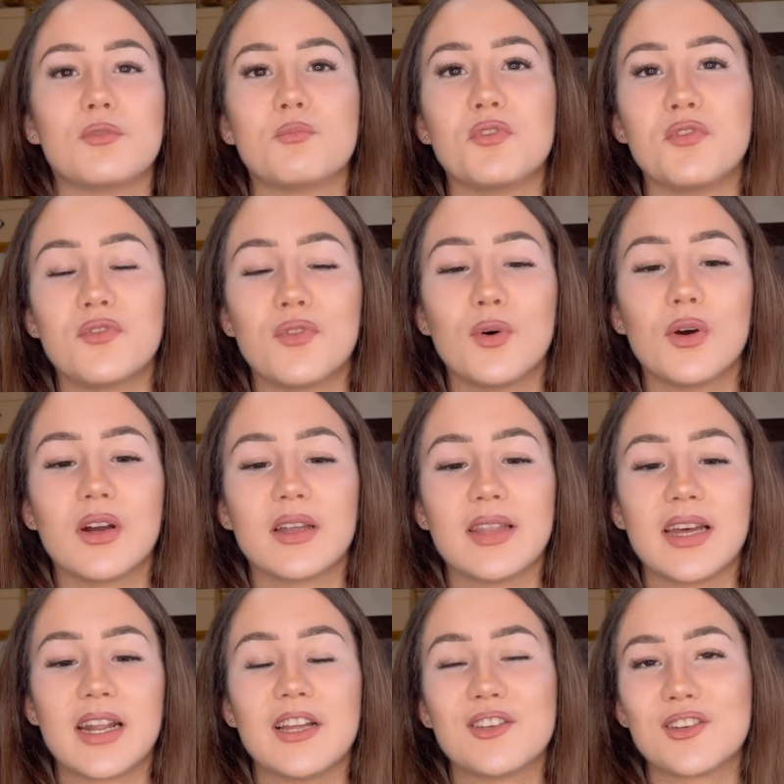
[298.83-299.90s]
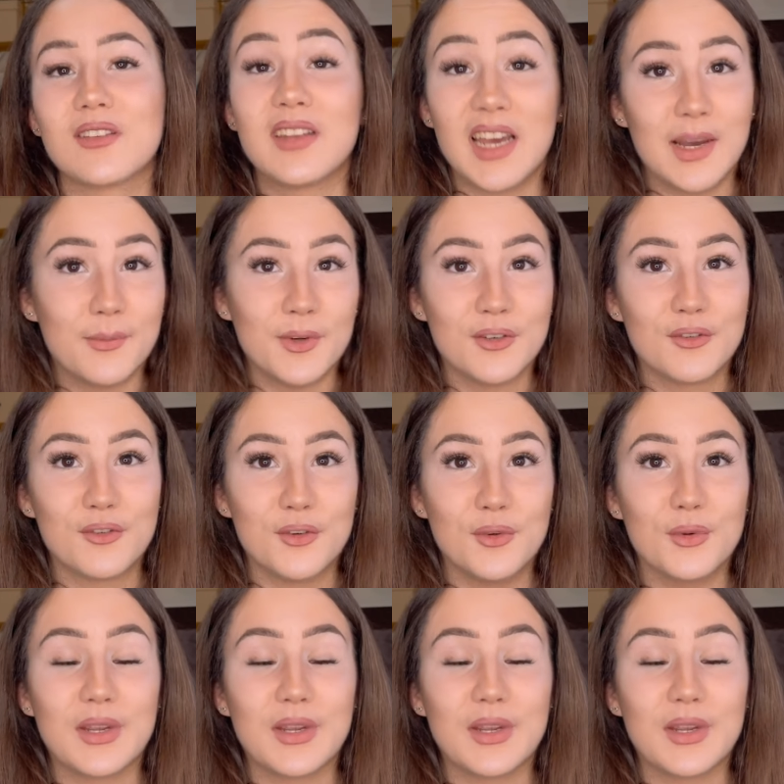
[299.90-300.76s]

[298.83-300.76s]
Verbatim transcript: before that I just happened to